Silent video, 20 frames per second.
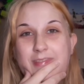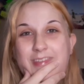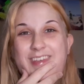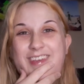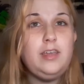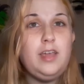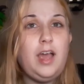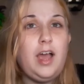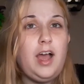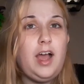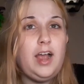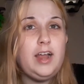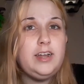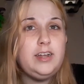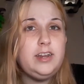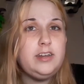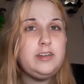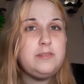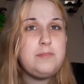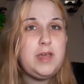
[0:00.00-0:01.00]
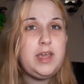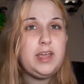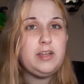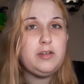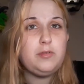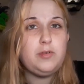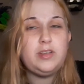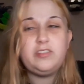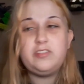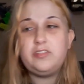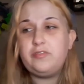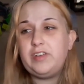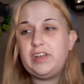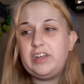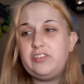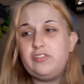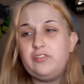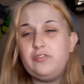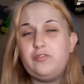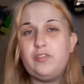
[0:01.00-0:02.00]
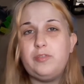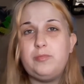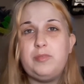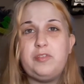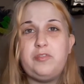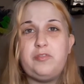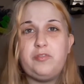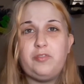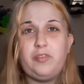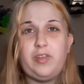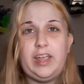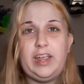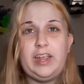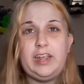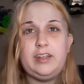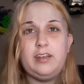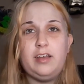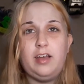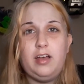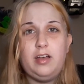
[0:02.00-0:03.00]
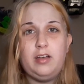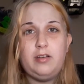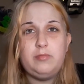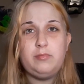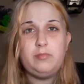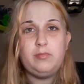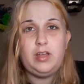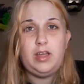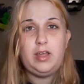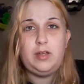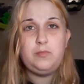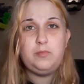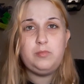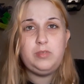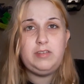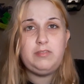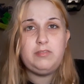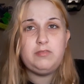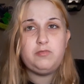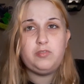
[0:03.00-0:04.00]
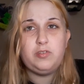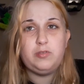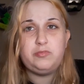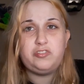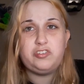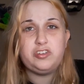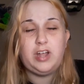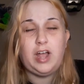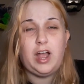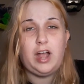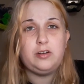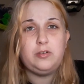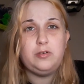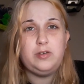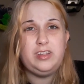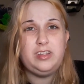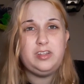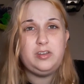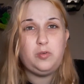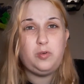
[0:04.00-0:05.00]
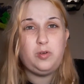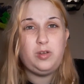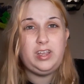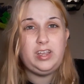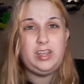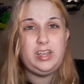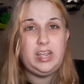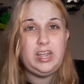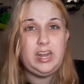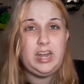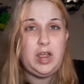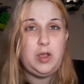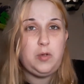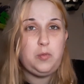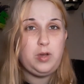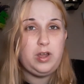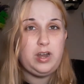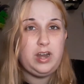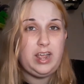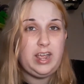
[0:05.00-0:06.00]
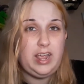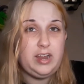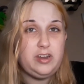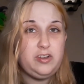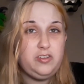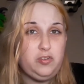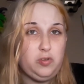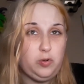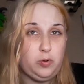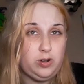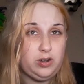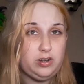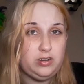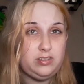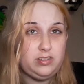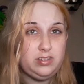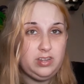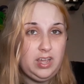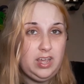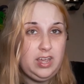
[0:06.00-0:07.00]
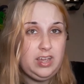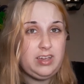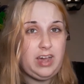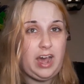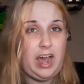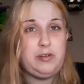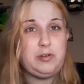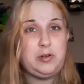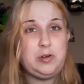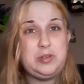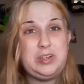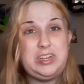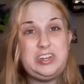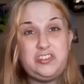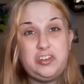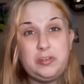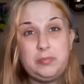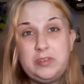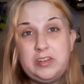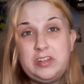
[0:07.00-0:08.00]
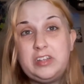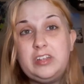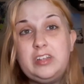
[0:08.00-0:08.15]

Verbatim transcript: Yeah, I need to make a reservation from a flight. Um, I'm leaving from Chicago, Illinois, and I want to head towards Cairo, Egypt.